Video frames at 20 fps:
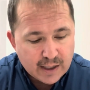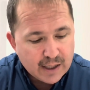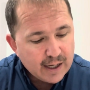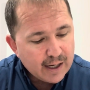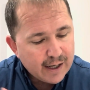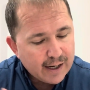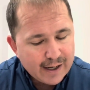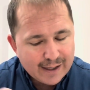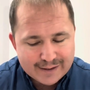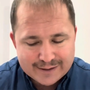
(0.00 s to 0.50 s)

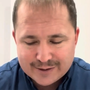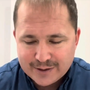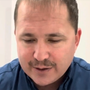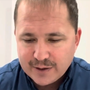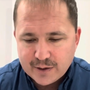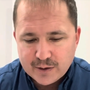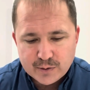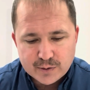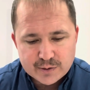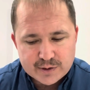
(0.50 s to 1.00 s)
I
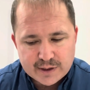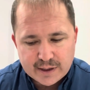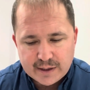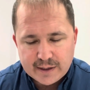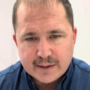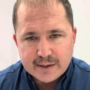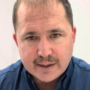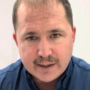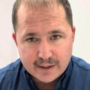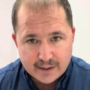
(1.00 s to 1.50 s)
started
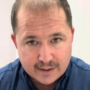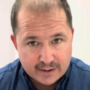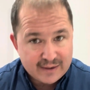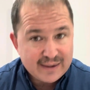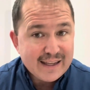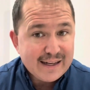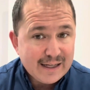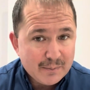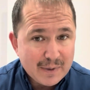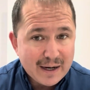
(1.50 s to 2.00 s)

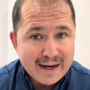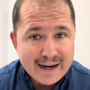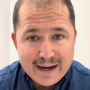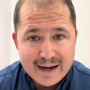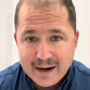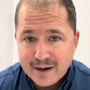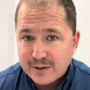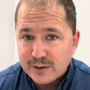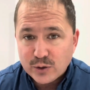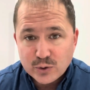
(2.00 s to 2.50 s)
thinning my
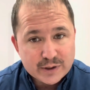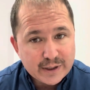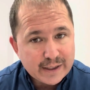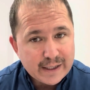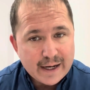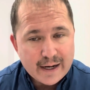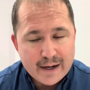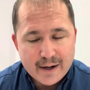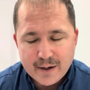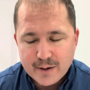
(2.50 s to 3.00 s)
hair, losing
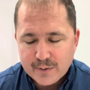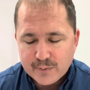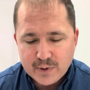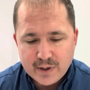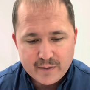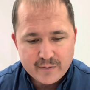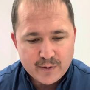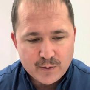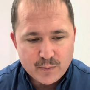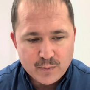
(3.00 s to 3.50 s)
hair,
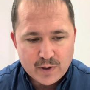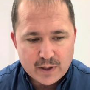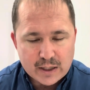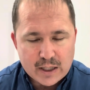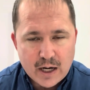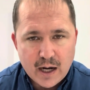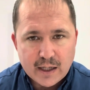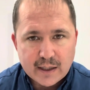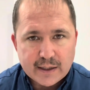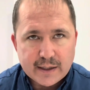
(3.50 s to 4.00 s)
whatever you want to
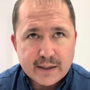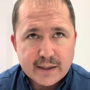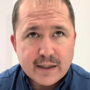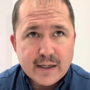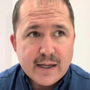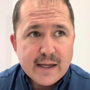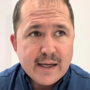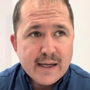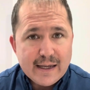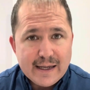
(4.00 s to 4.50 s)
call it,
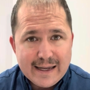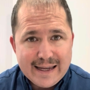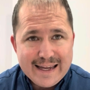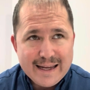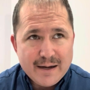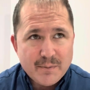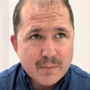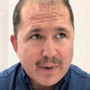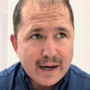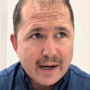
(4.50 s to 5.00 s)
in
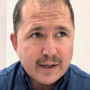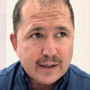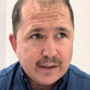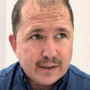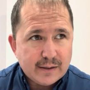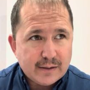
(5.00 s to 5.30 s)
my